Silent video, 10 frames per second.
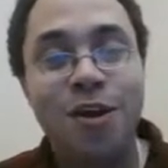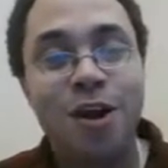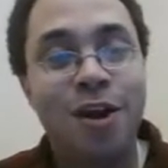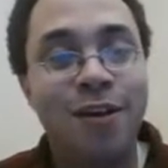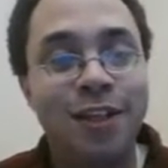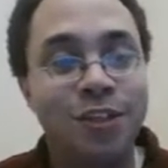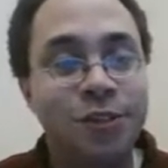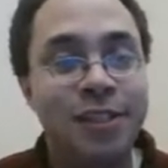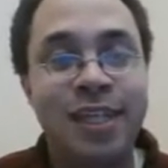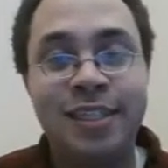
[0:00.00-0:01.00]
Alright, so
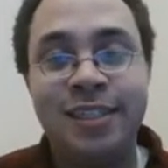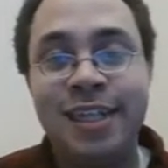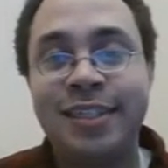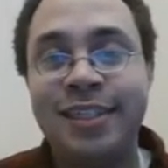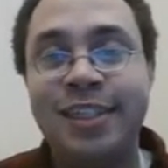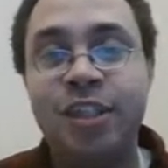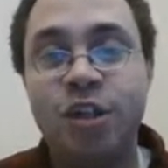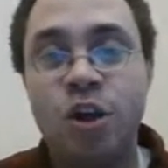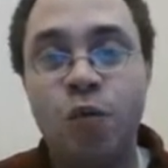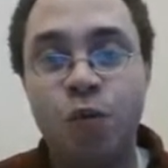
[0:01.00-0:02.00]
today's lesson is the
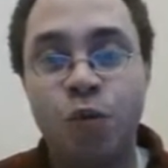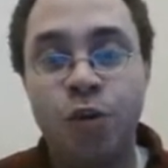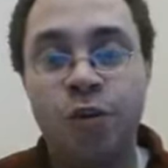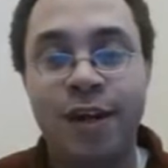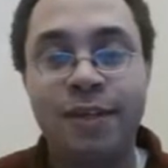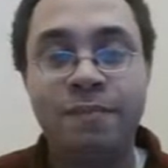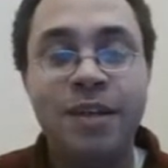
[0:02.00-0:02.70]
ko rule, alright?